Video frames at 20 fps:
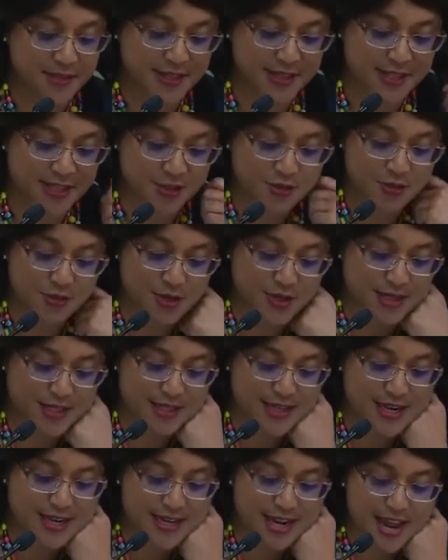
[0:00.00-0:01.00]
the
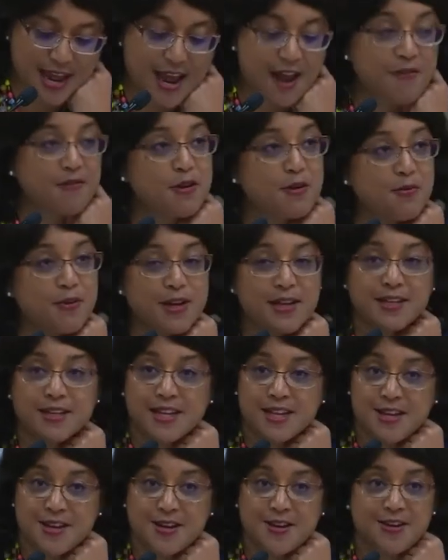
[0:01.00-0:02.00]
district. And everyone
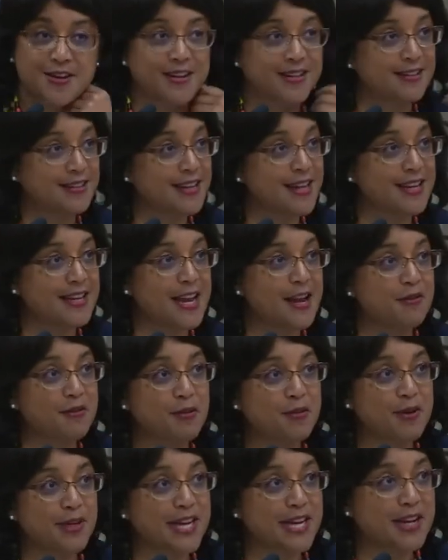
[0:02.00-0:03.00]
here and, and
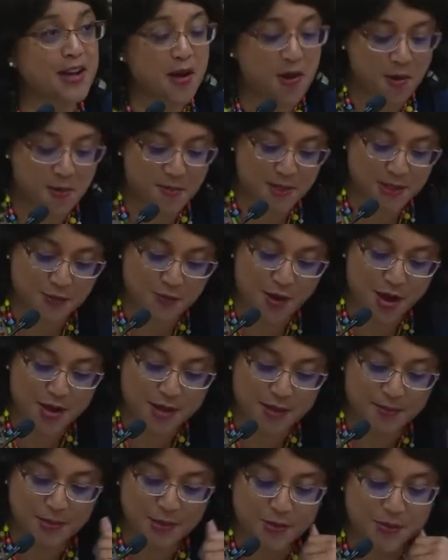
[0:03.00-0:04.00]
everyone at home is
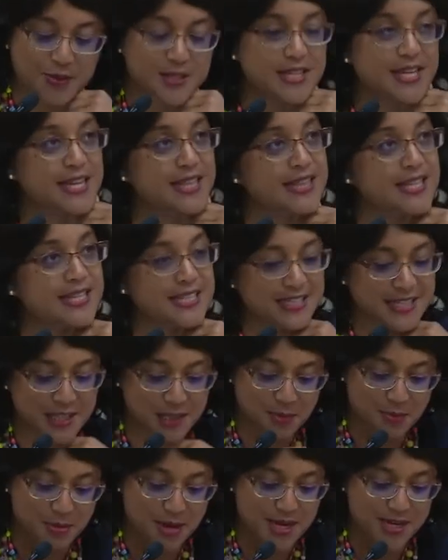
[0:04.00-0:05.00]
welcome to attend these
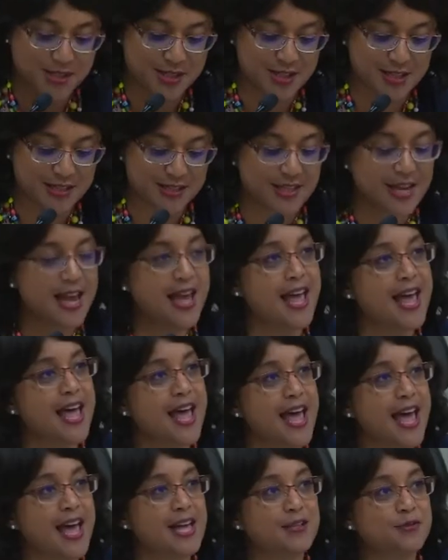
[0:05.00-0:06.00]
celebrations
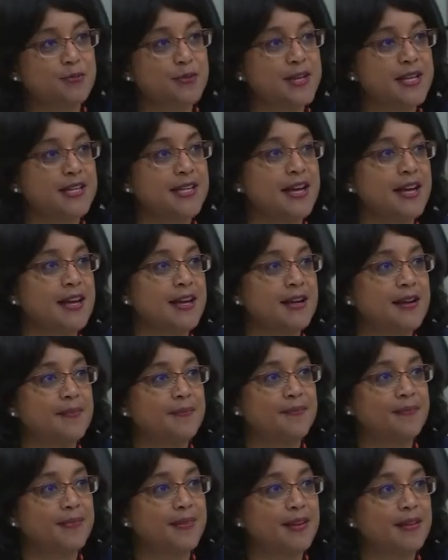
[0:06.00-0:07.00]
as we
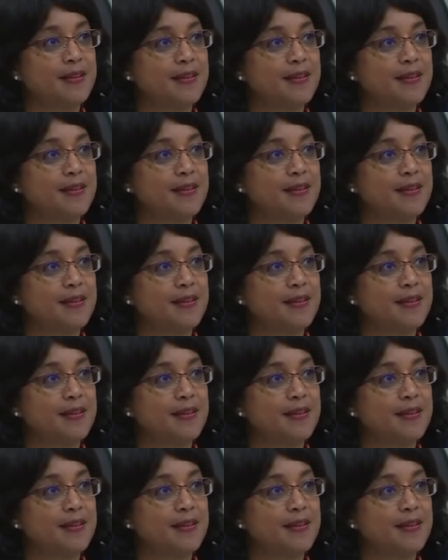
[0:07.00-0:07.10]
um,